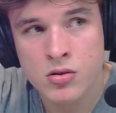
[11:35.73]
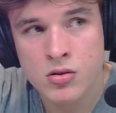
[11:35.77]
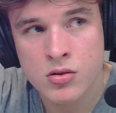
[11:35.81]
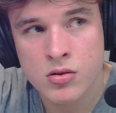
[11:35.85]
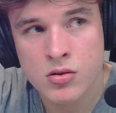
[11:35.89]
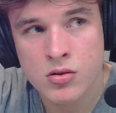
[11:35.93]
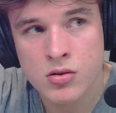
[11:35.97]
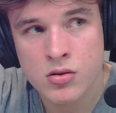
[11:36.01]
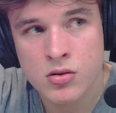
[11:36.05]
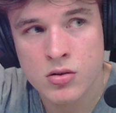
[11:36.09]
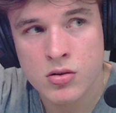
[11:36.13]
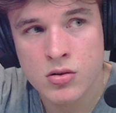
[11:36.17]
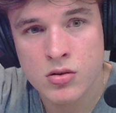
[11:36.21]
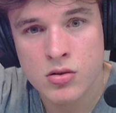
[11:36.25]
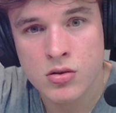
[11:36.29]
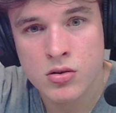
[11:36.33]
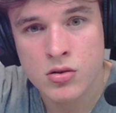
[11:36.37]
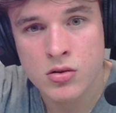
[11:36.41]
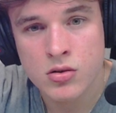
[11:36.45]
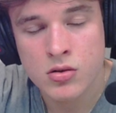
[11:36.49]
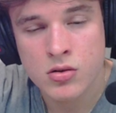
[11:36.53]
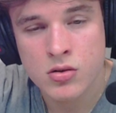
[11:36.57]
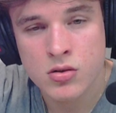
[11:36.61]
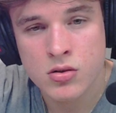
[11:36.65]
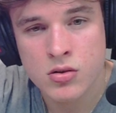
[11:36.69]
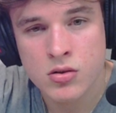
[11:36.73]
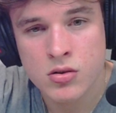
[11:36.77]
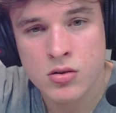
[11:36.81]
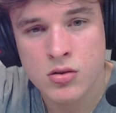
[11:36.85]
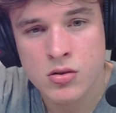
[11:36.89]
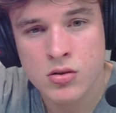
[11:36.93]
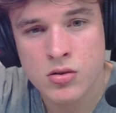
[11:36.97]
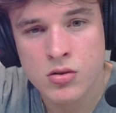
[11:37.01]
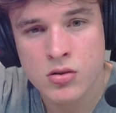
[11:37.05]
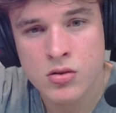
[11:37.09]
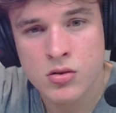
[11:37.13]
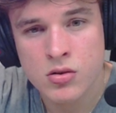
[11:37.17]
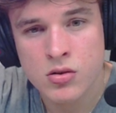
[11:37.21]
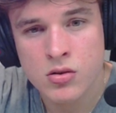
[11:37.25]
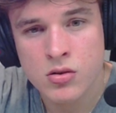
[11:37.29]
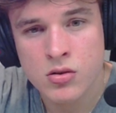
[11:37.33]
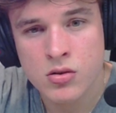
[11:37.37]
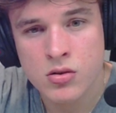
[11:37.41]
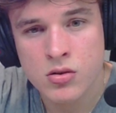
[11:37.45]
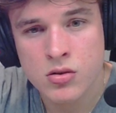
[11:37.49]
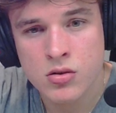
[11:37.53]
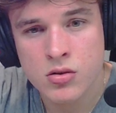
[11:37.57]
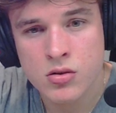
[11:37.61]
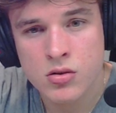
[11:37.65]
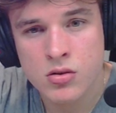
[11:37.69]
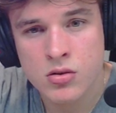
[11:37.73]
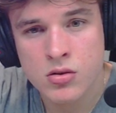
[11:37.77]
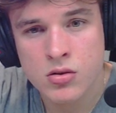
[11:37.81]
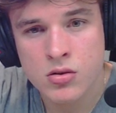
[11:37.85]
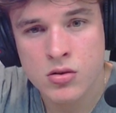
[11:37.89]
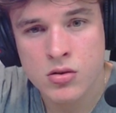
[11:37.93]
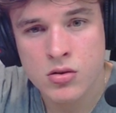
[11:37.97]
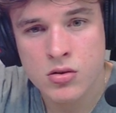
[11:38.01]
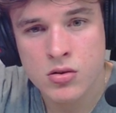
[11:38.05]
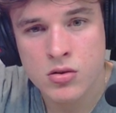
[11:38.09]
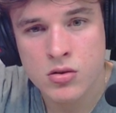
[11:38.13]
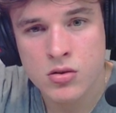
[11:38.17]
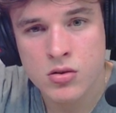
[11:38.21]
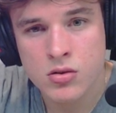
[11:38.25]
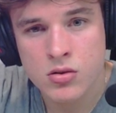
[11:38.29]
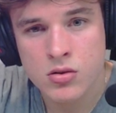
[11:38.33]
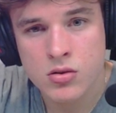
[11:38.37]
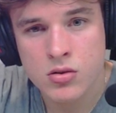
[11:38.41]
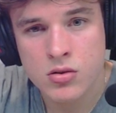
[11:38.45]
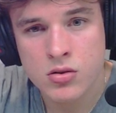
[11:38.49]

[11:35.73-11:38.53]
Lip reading: Nothing is said.